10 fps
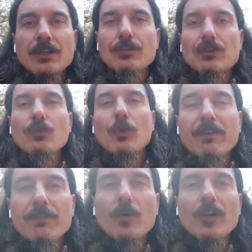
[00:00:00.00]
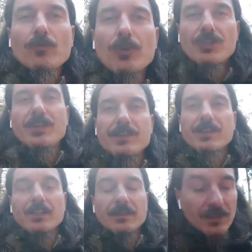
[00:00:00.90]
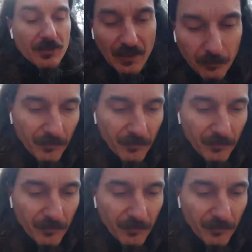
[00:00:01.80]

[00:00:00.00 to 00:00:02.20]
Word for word: to do whatever one wishes that is not